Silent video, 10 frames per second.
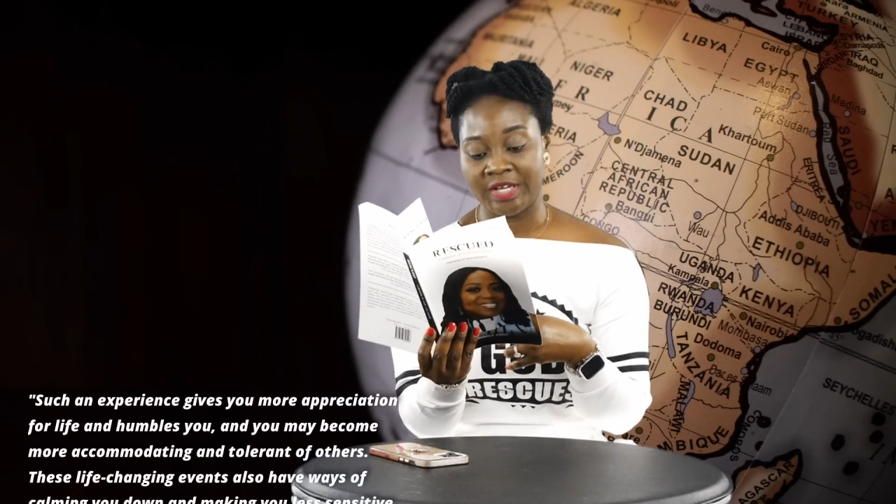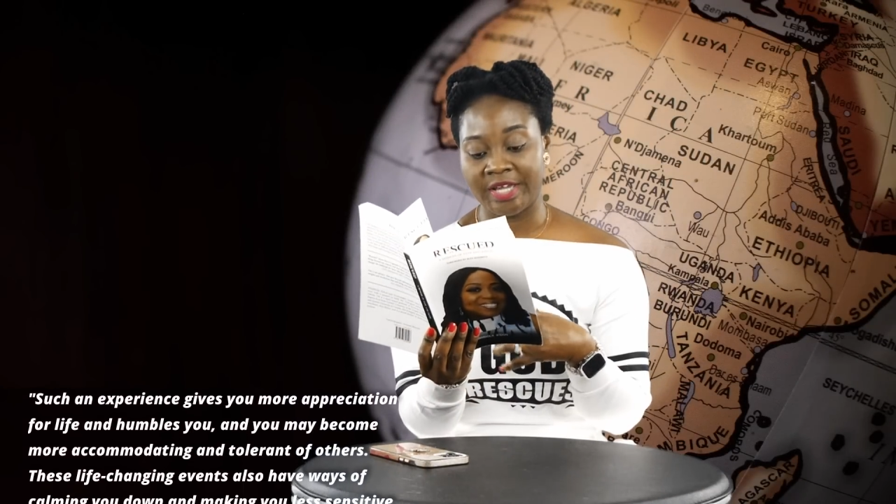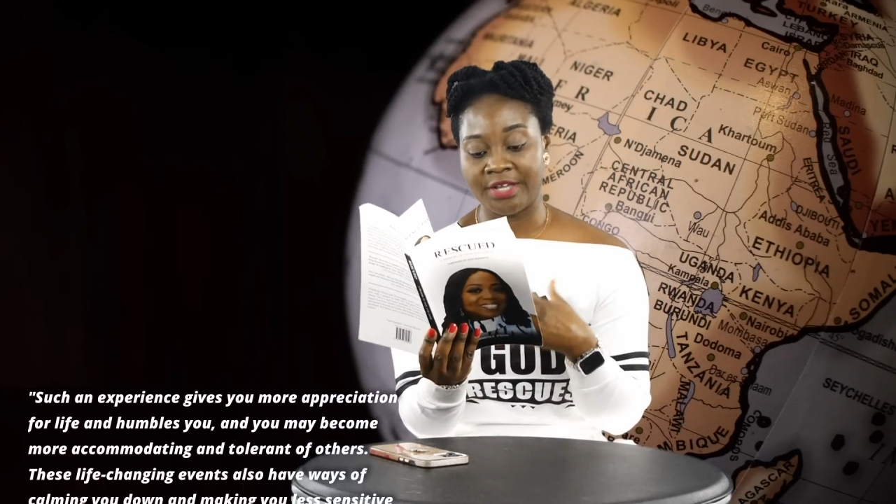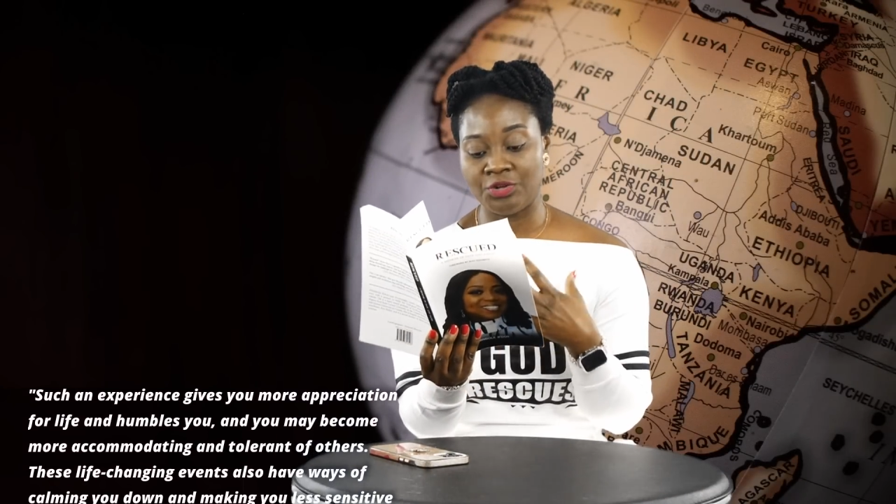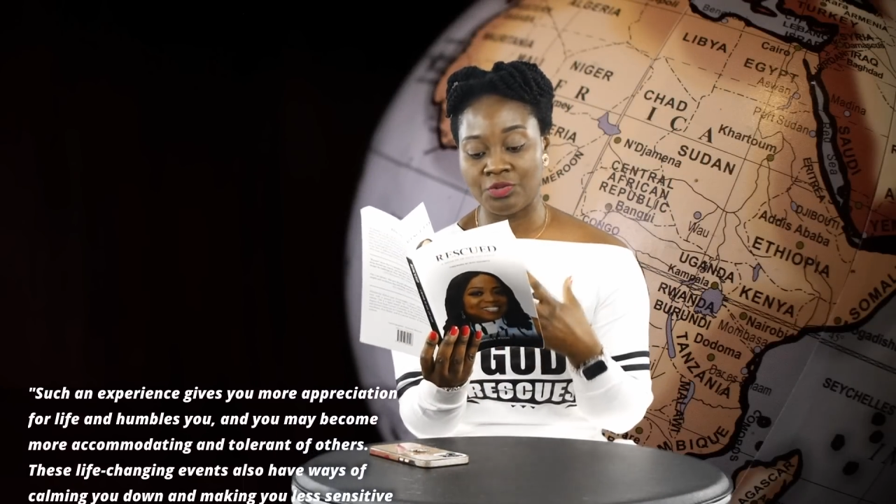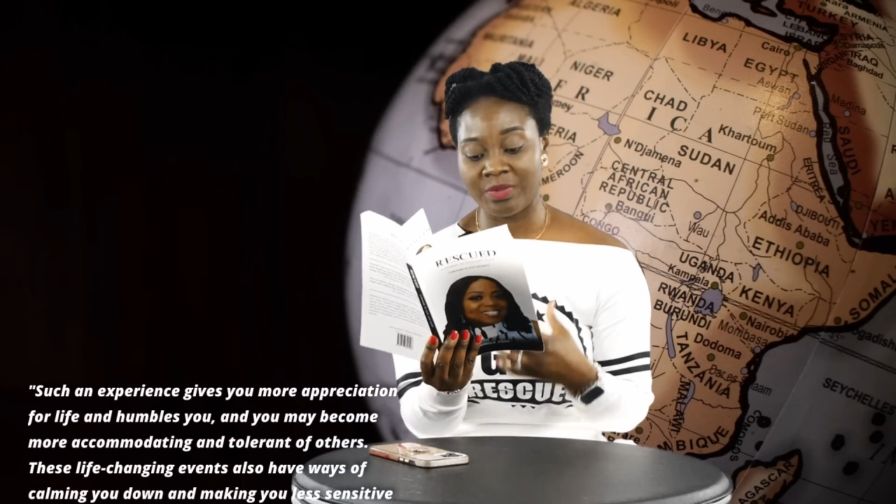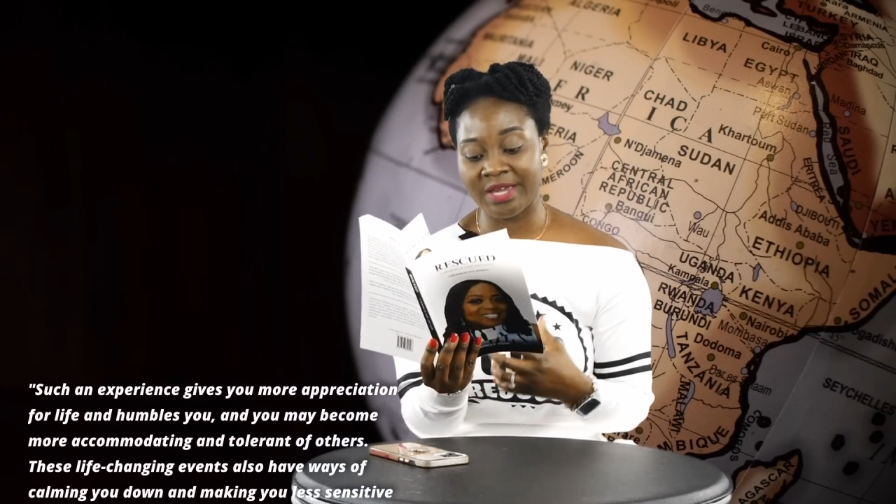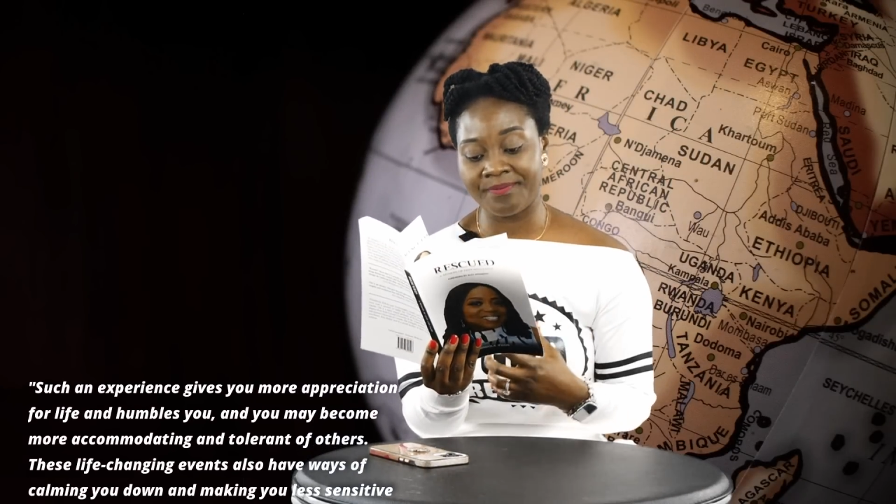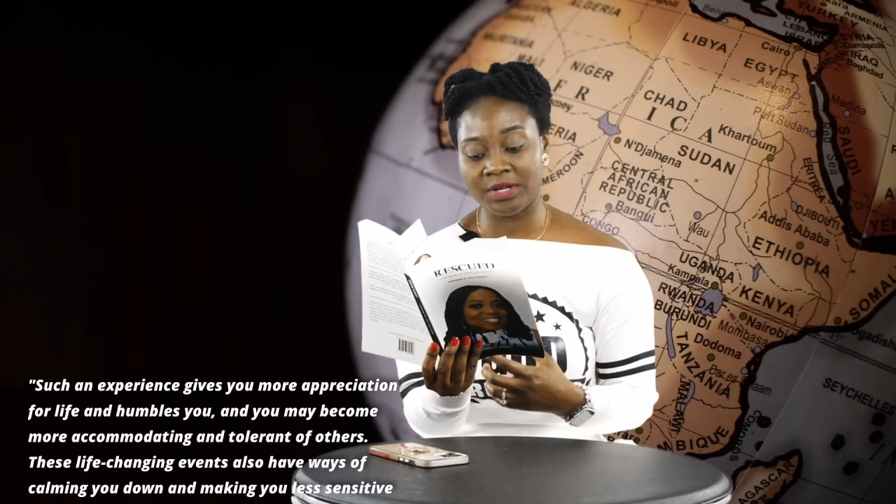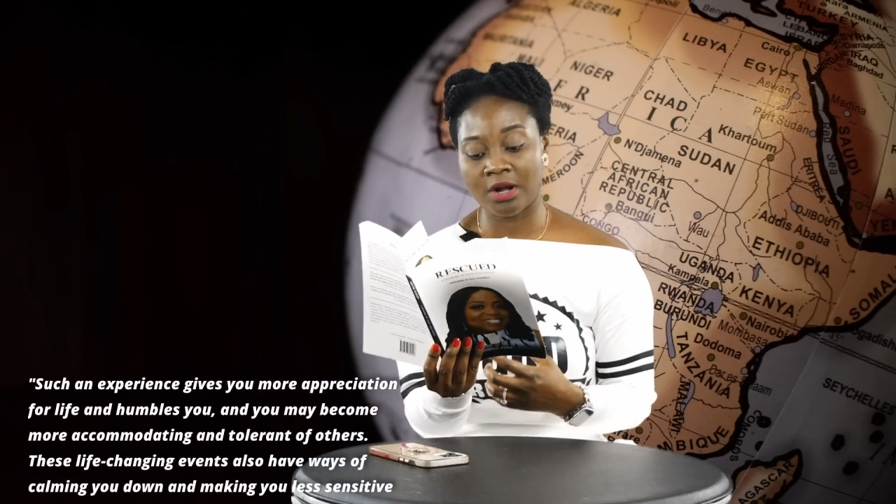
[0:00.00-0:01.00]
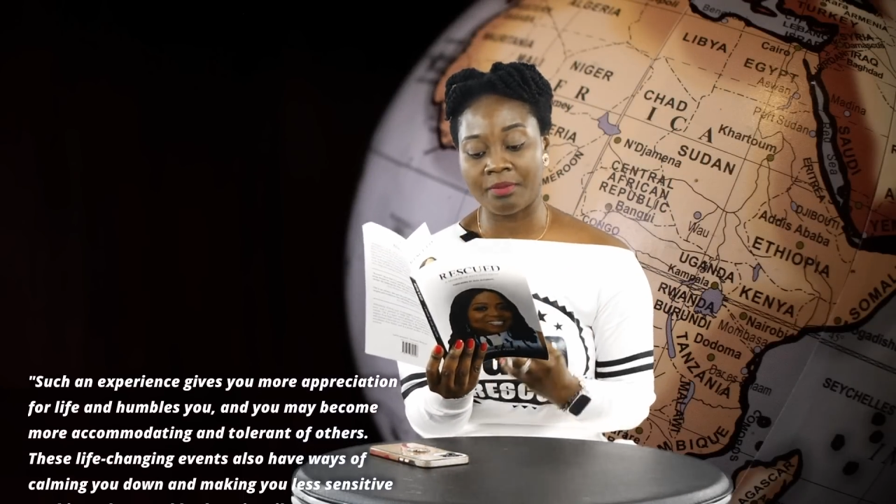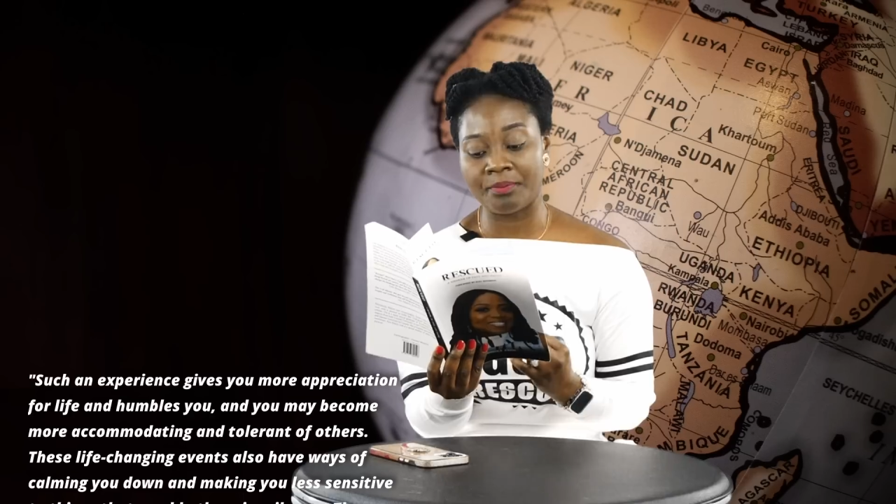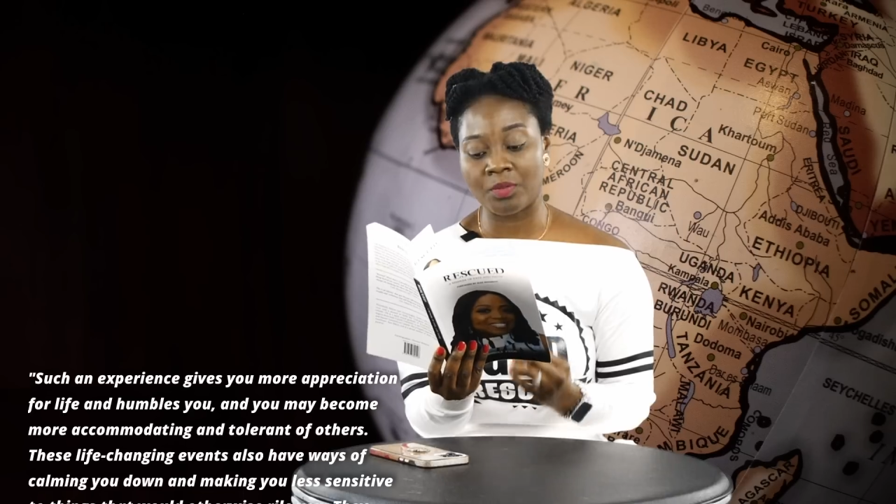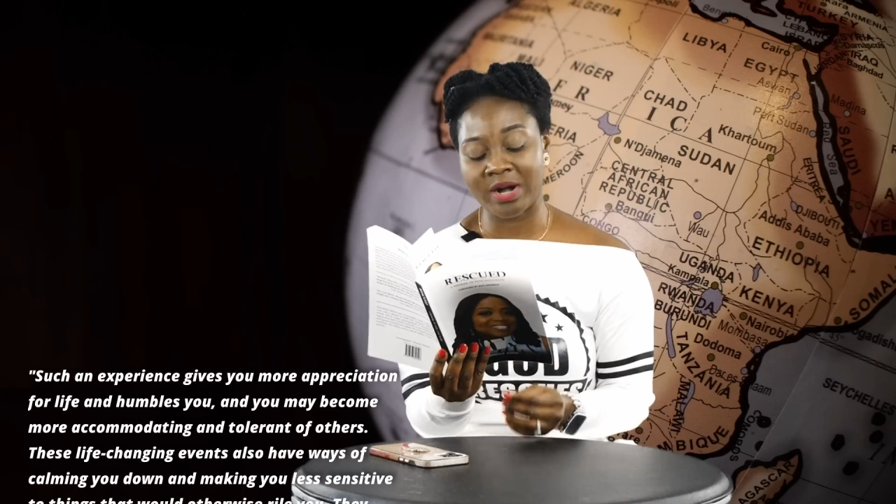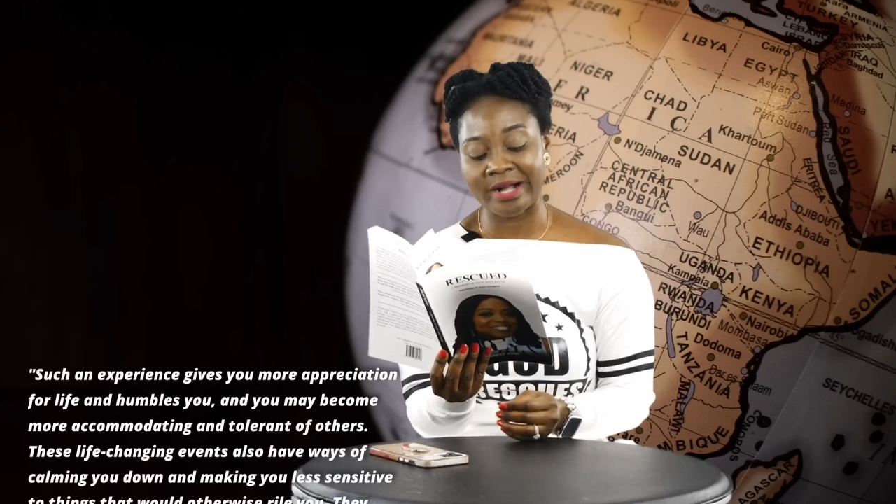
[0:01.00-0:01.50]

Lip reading: And you may become more